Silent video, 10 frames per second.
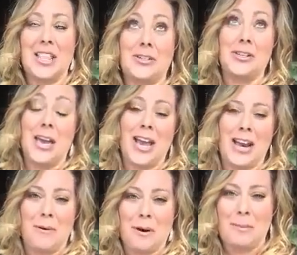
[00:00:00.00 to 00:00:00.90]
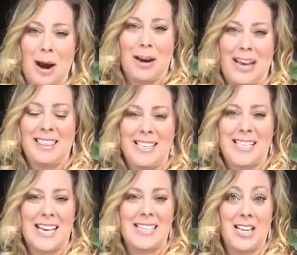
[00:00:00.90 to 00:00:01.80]
there's a saying in network marketing that
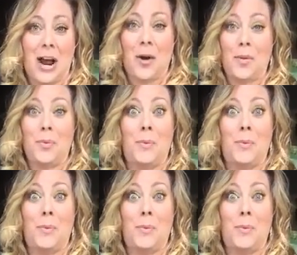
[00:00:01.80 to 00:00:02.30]
says, you know,